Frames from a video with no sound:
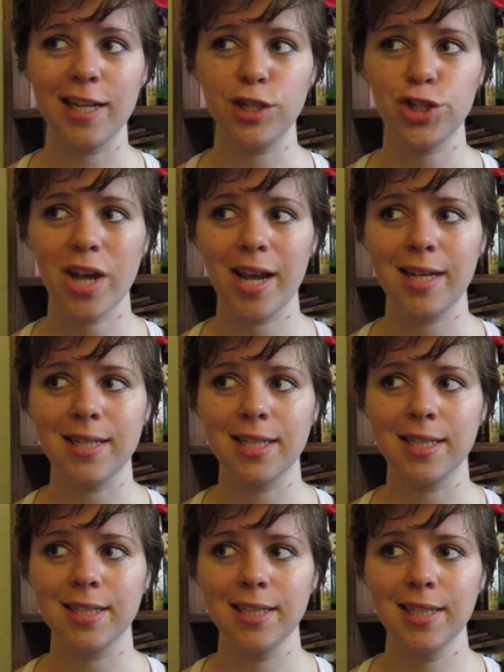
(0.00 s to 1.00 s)

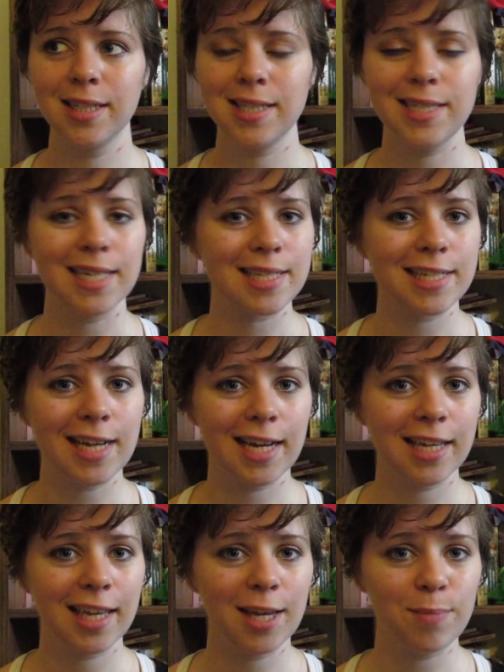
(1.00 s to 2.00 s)
Jane does
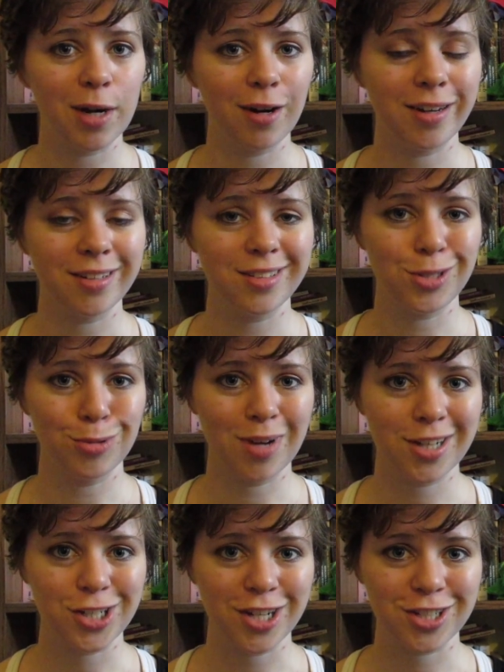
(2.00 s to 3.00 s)
not get married to
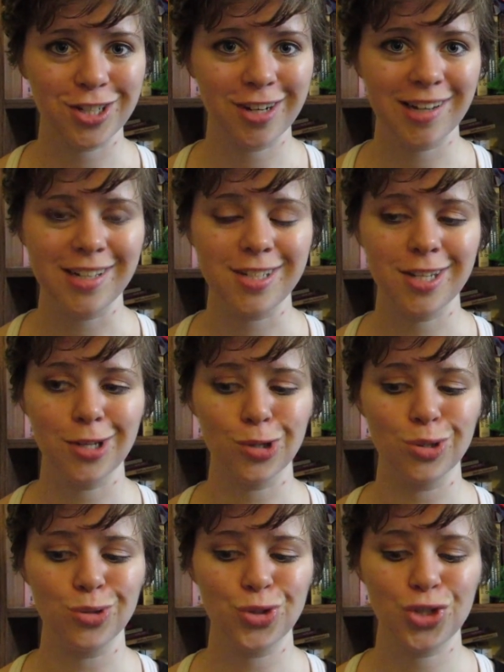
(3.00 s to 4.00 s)
Rochester
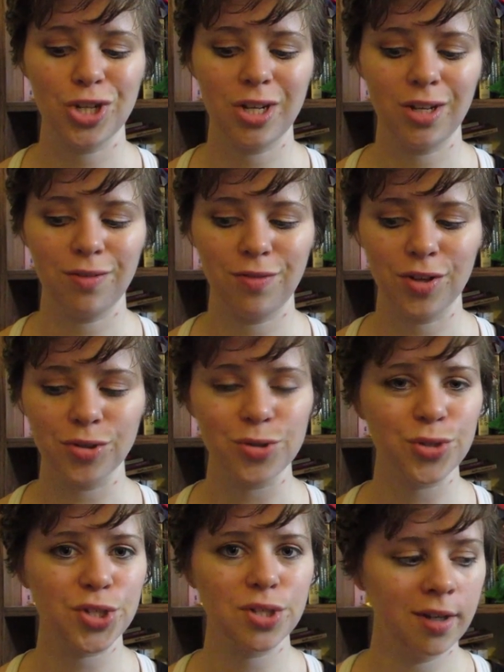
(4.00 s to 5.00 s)
until she
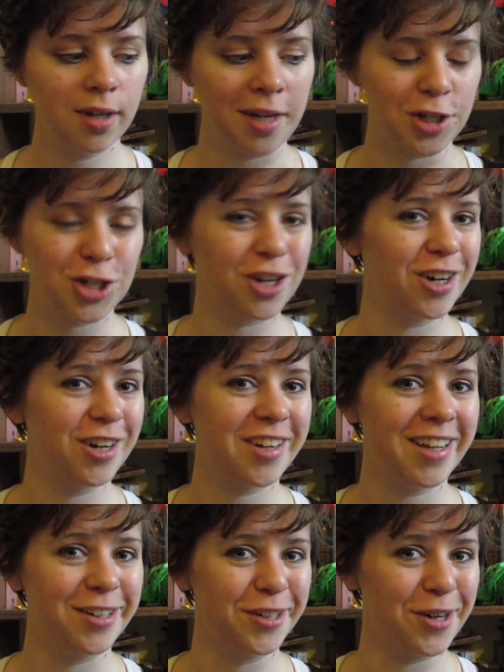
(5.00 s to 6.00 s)
feels assured
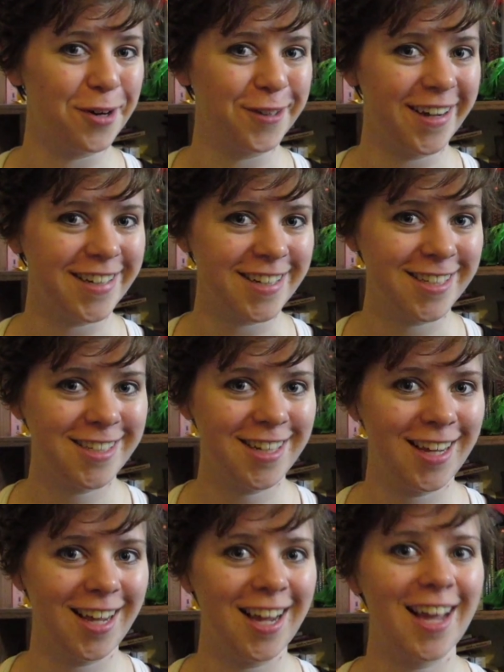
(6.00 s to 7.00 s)
in her own
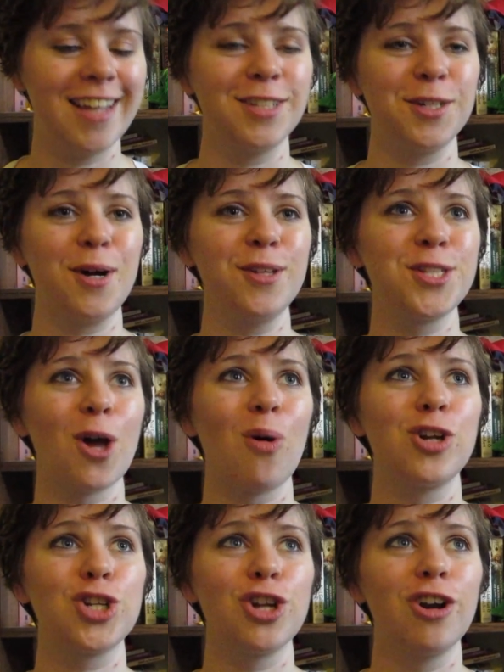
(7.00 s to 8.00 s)
identity and also
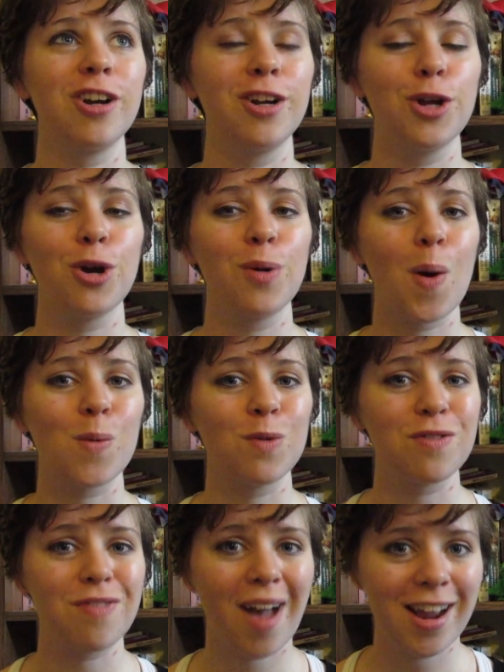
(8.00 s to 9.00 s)
assured in her own
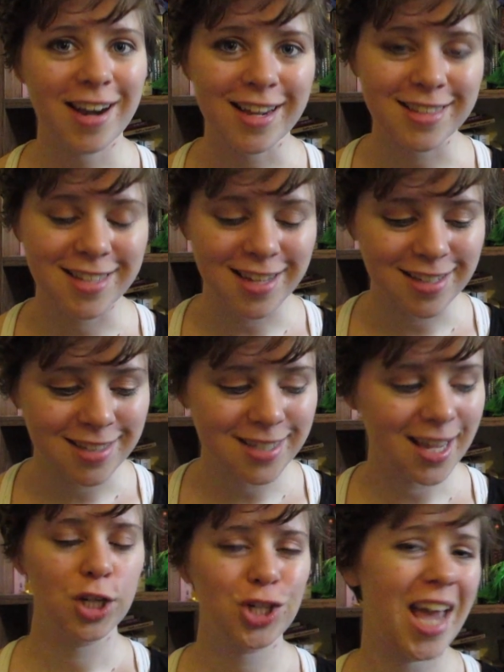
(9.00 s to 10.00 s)
finances.
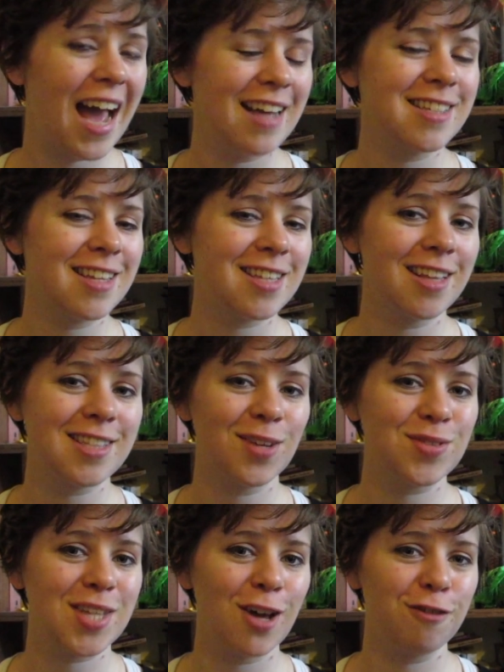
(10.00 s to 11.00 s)
She has a sense of
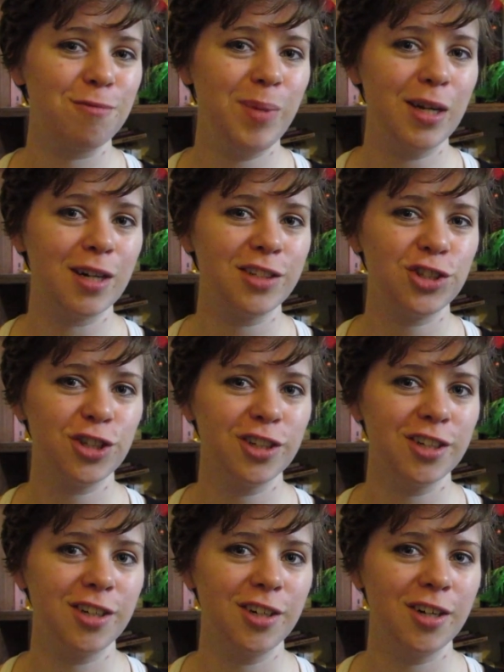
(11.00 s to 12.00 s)
self beyond
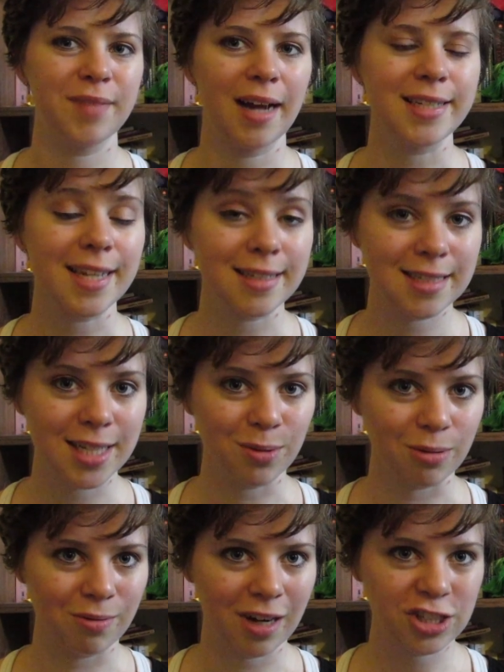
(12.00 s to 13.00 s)
her identity
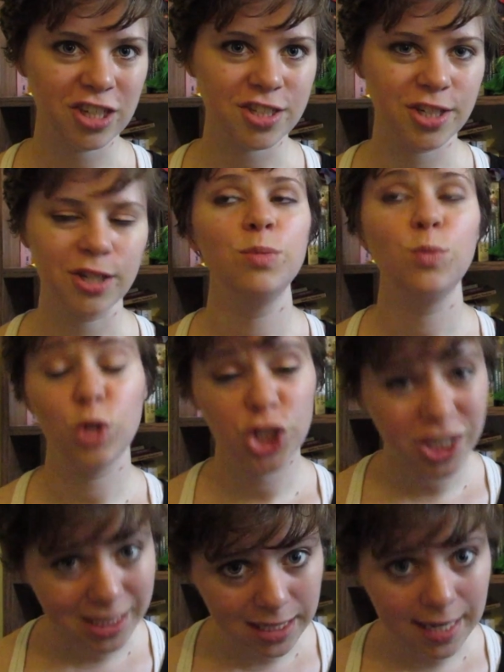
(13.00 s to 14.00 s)
with Rochester, which
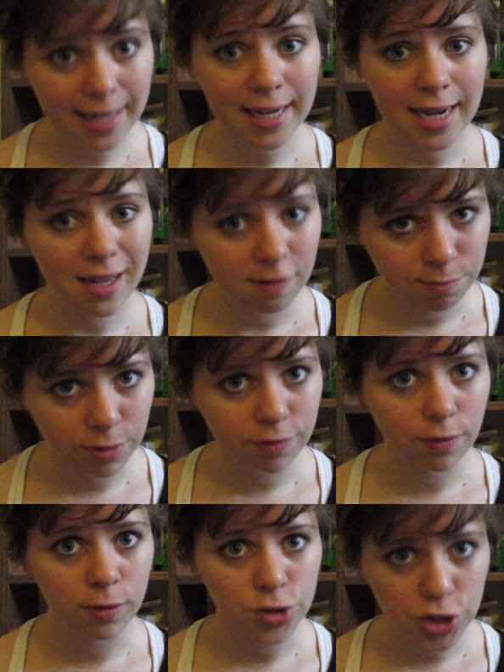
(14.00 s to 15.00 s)
she did not have
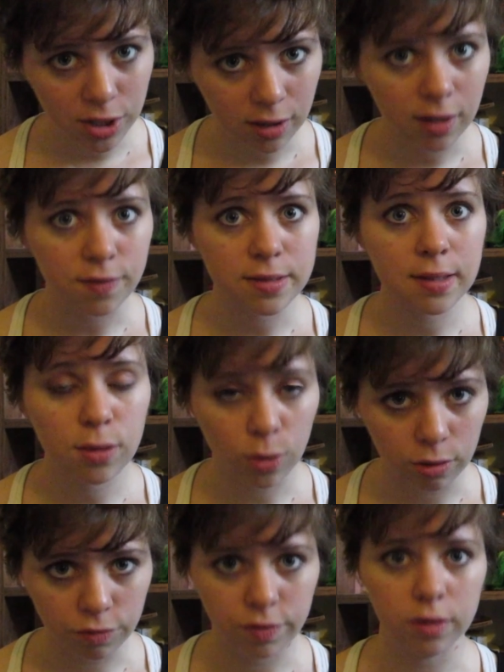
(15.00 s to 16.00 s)
before she leaves
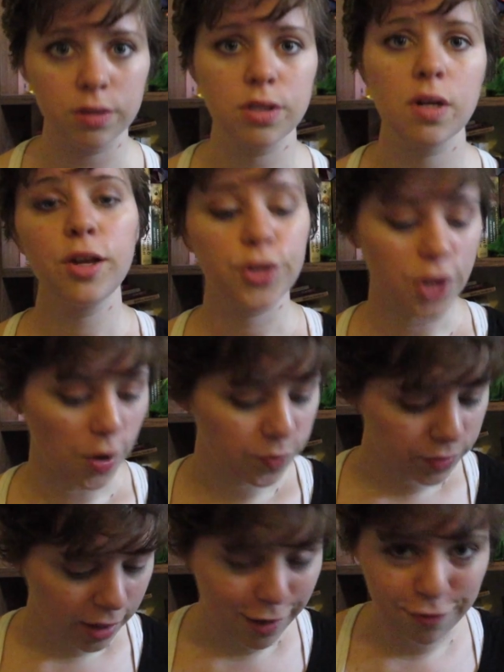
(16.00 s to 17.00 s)
Thornfield.
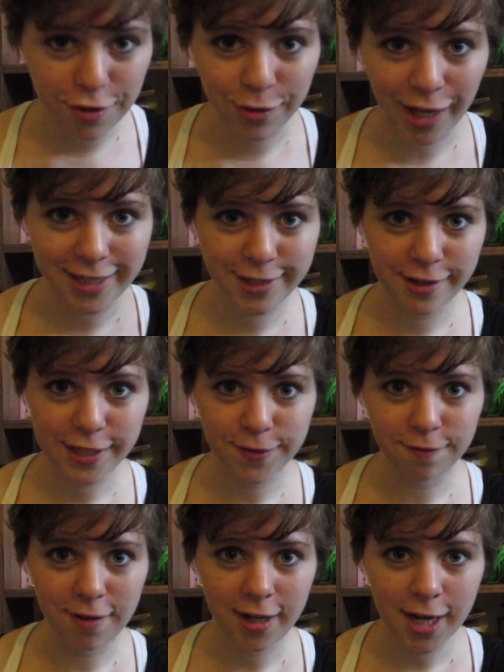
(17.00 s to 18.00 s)
So, if you liked this
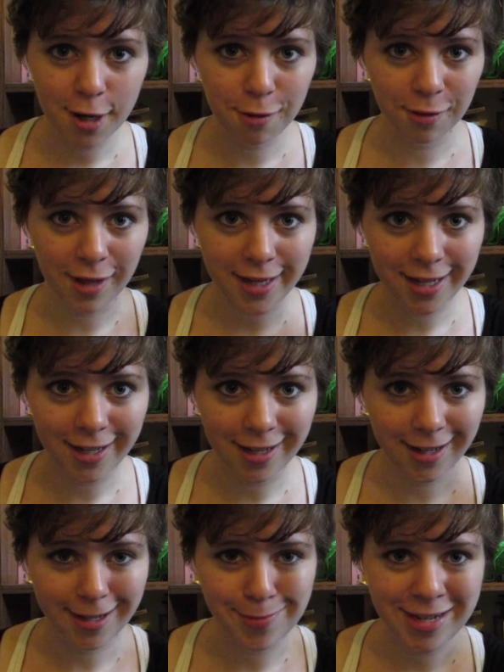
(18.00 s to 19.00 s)
video, like and
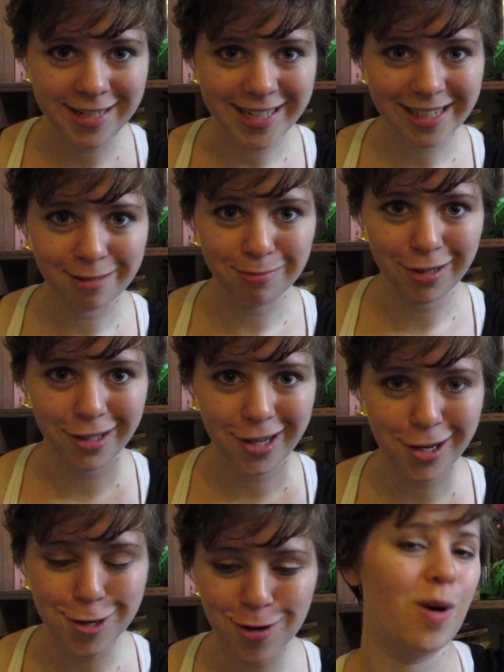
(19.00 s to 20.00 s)
comment down
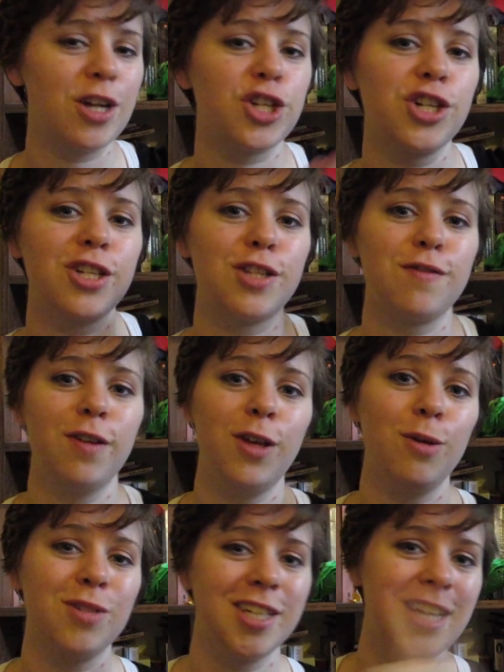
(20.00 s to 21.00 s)
below. Questions for
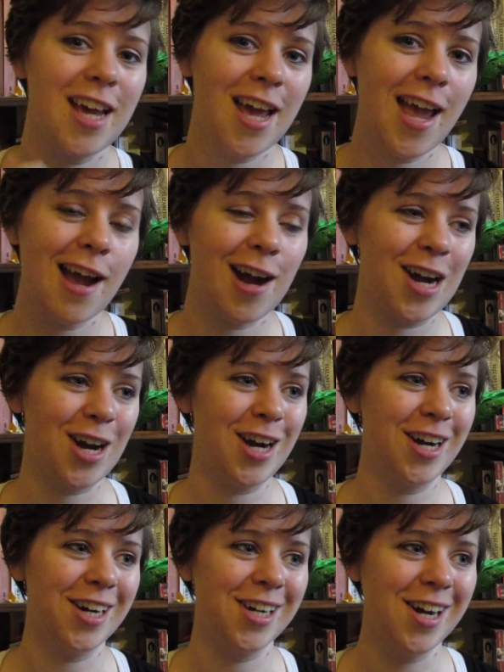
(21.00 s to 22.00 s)
you today
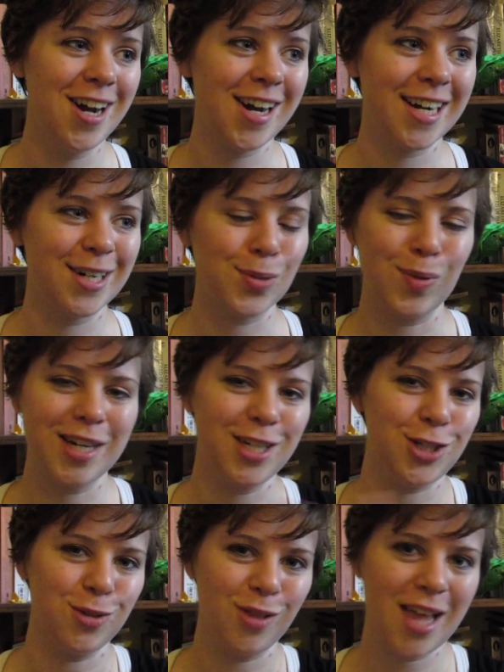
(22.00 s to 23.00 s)
are, what
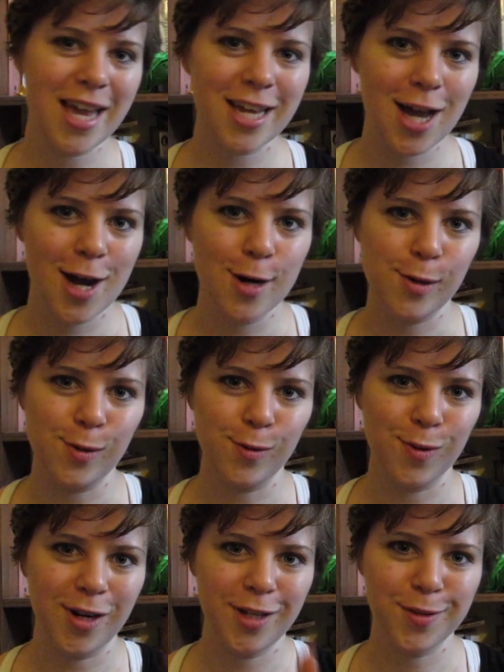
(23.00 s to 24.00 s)
did you like?
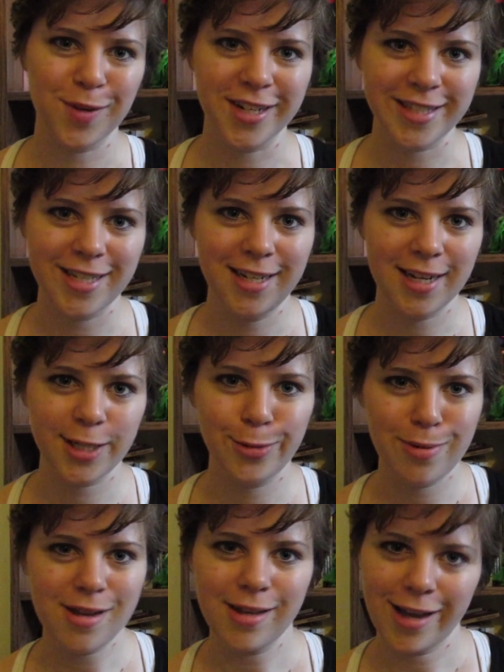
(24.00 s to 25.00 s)
What do you want to see next
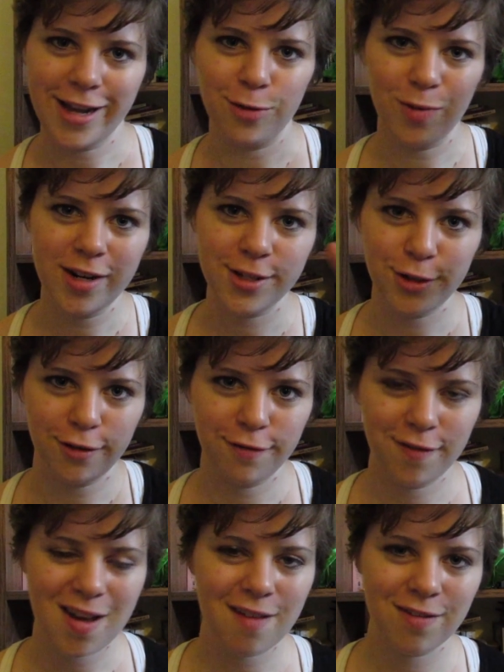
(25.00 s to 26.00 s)
week? And what is your
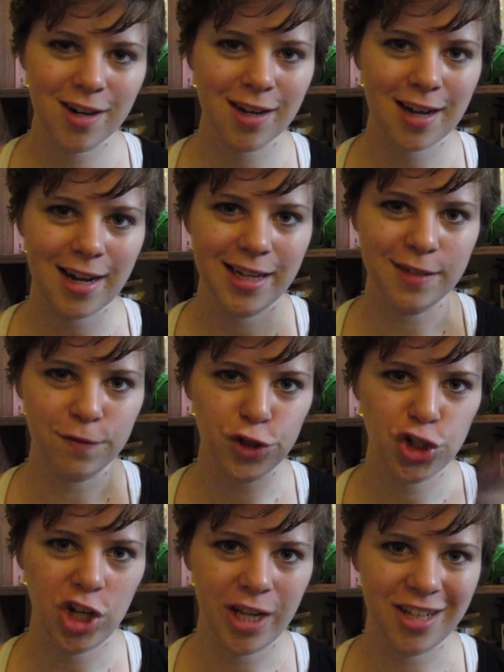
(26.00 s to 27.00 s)
favorite kind of
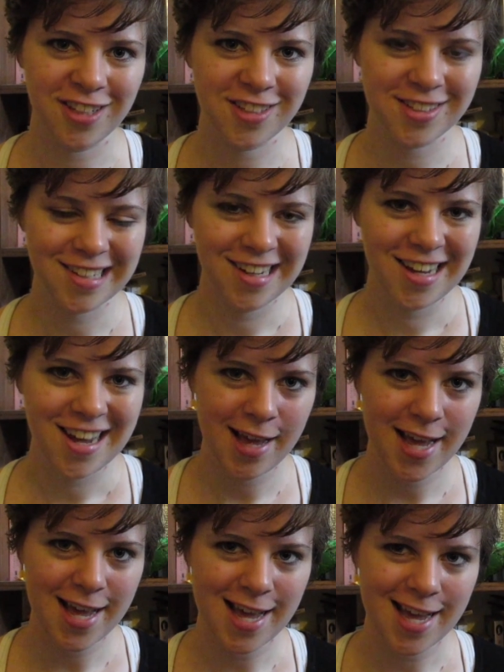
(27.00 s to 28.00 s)
cheese?
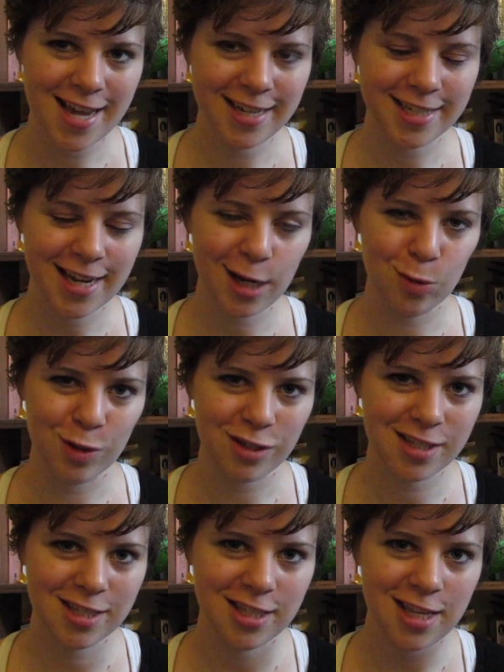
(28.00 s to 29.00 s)
And I will
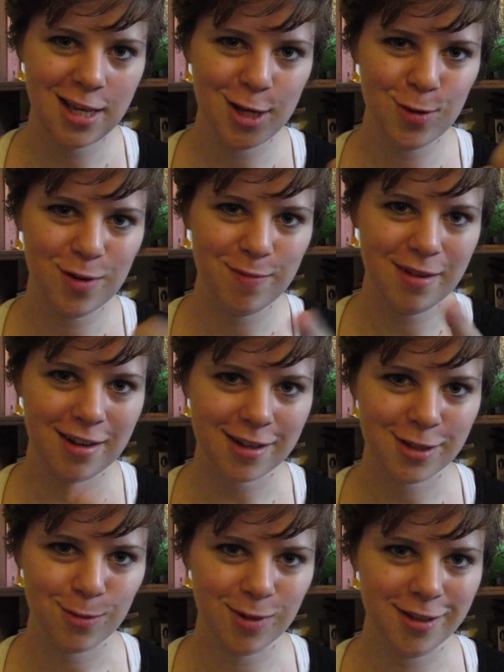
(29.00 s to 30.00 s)
see you in the
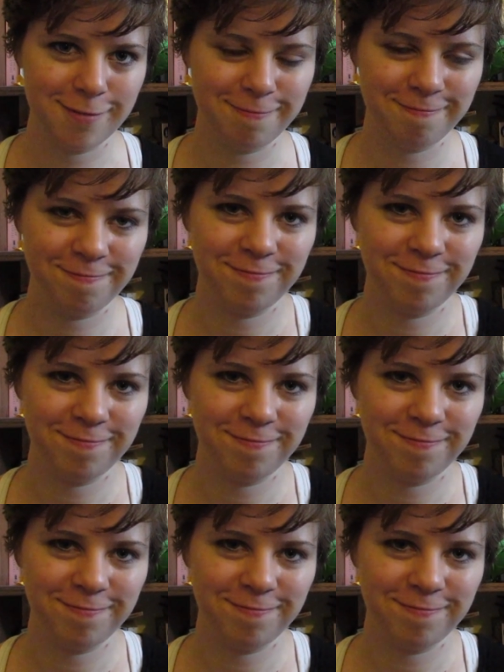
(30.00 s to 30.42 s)
next one.